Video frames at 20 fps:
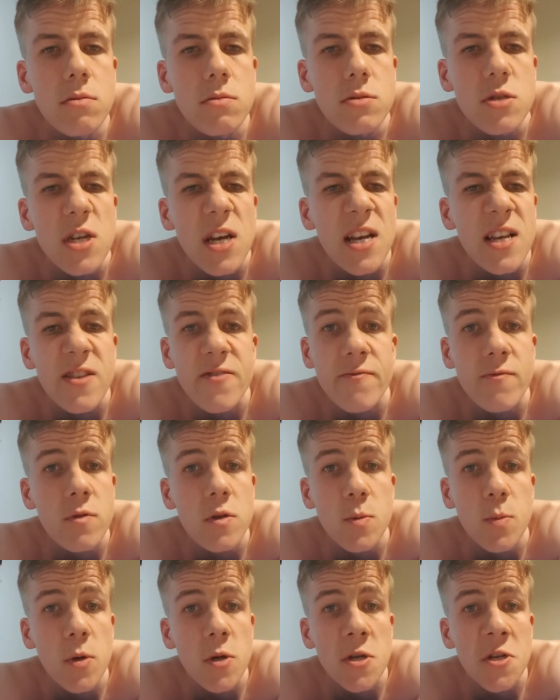She hasn't
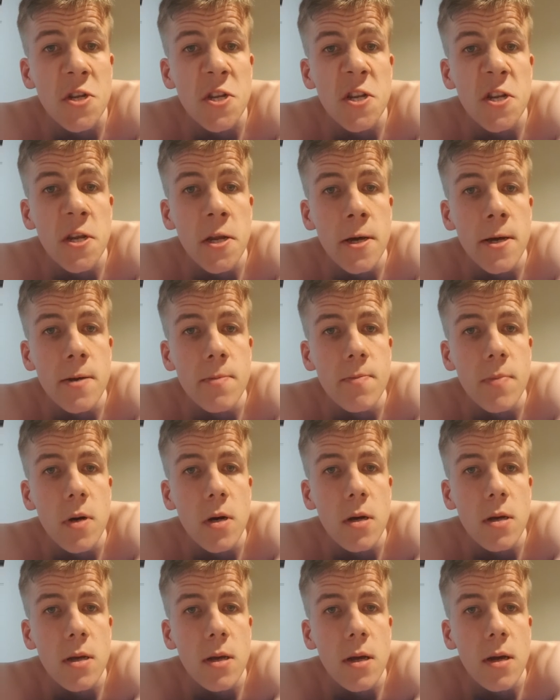responded today,
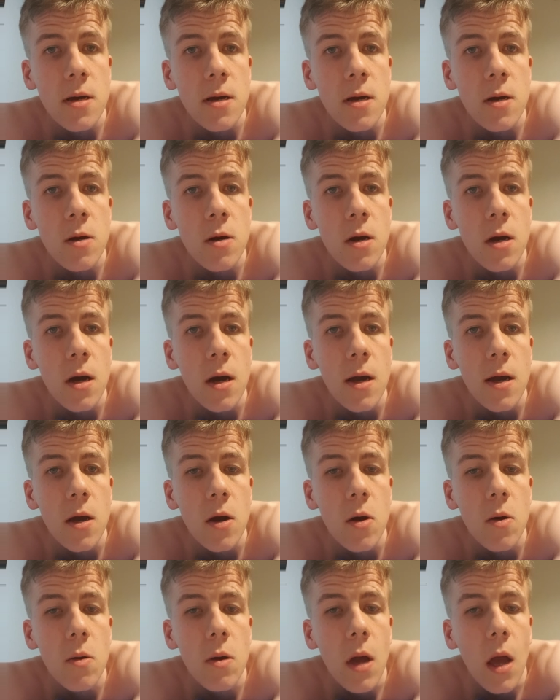but yeah, hey
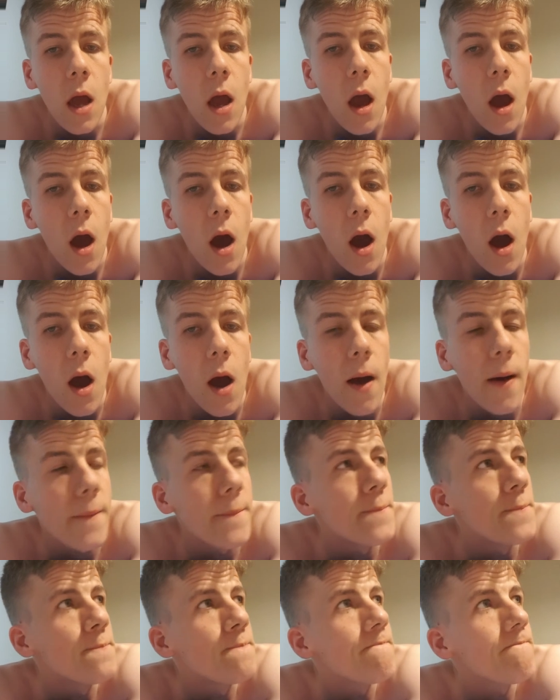ho.
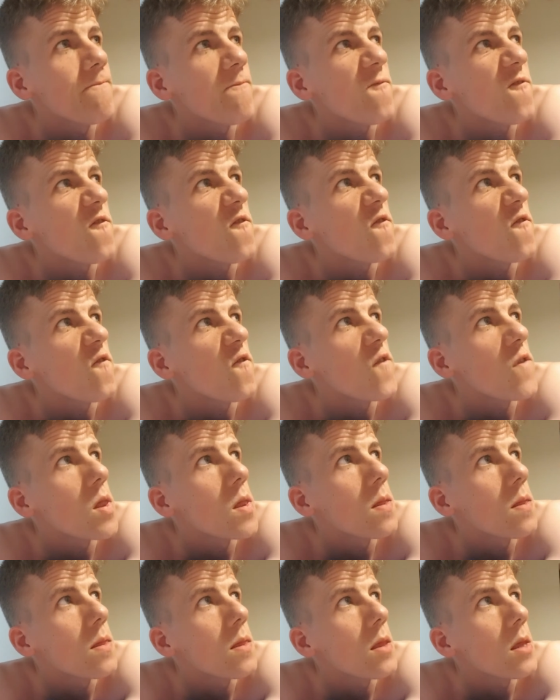Um,
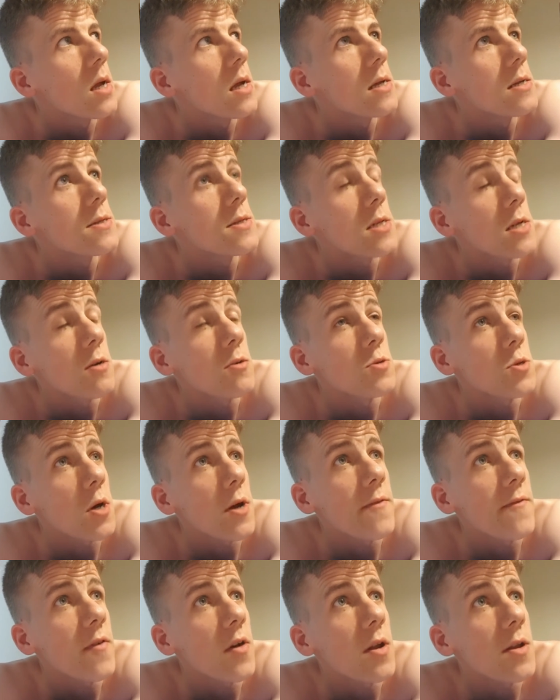still
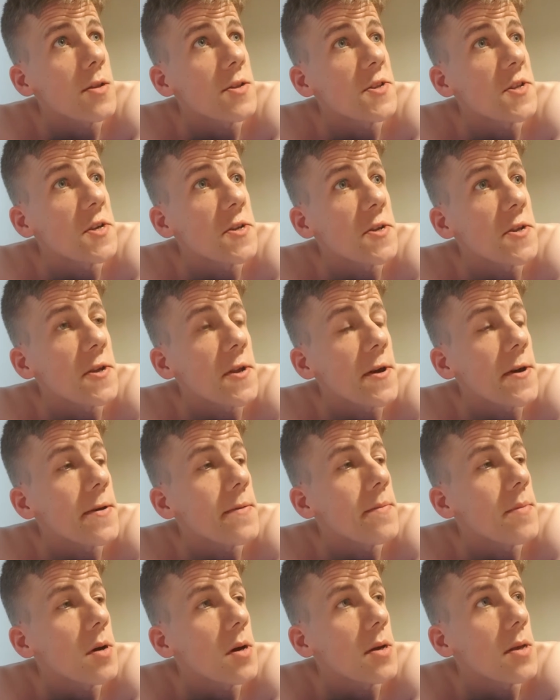trying to find a Tinder
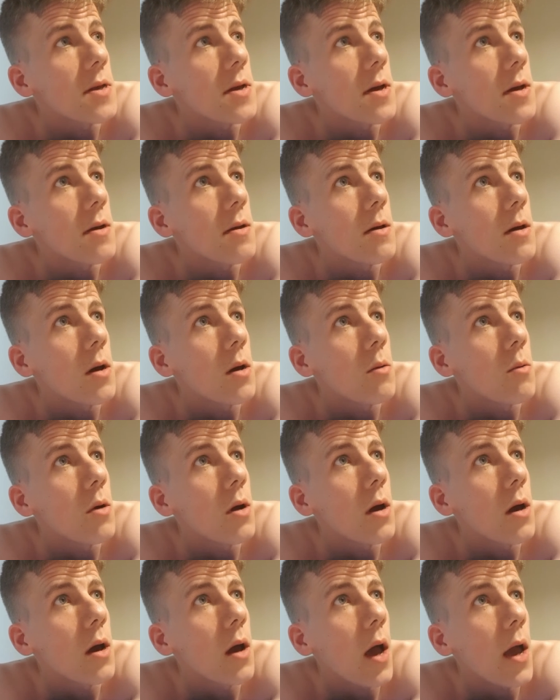date, but yeah,
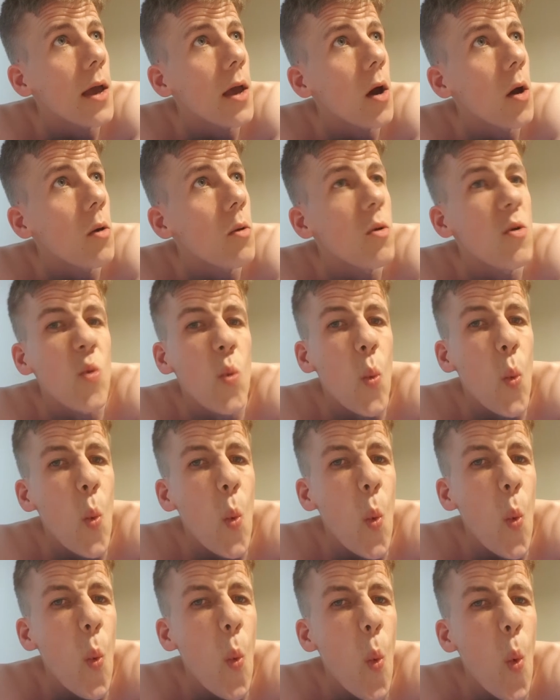hey ho.
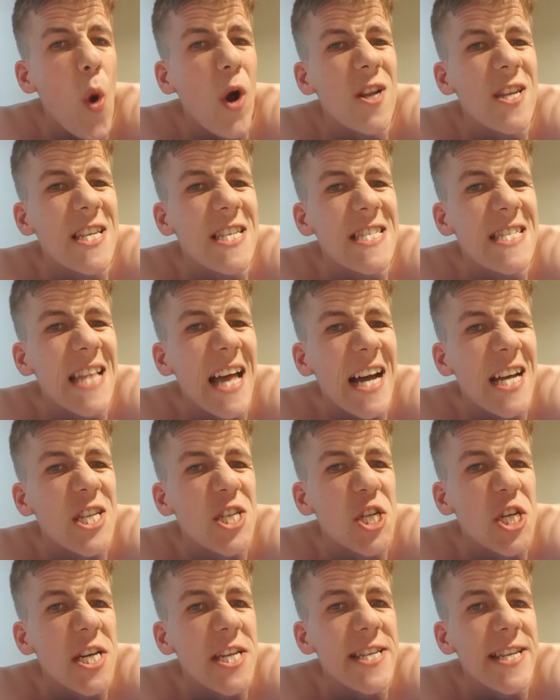What is that
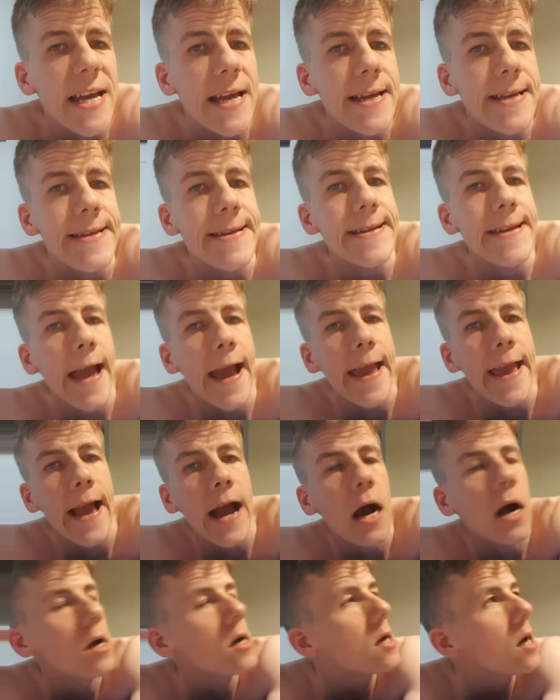shit? Yeah,
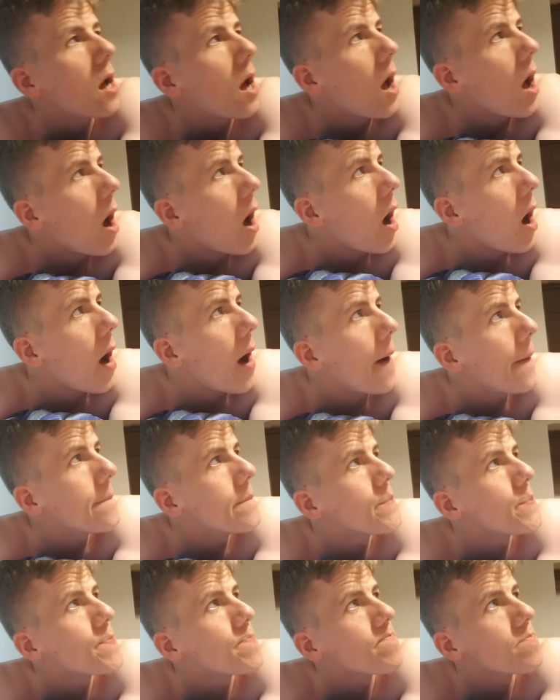yeah.
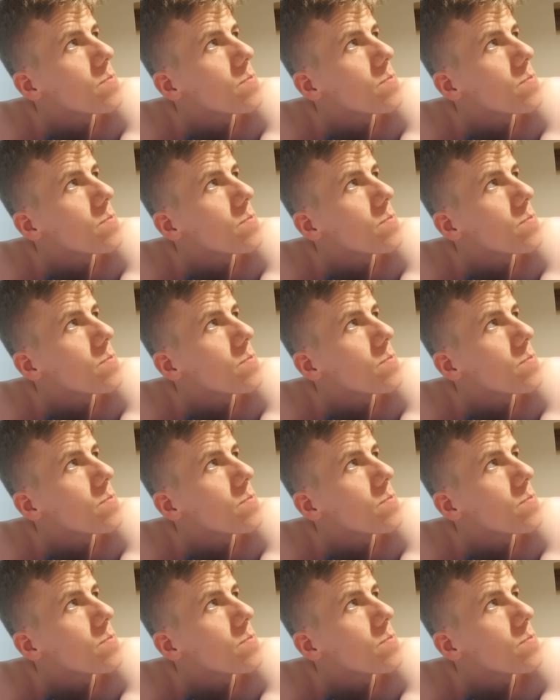Um,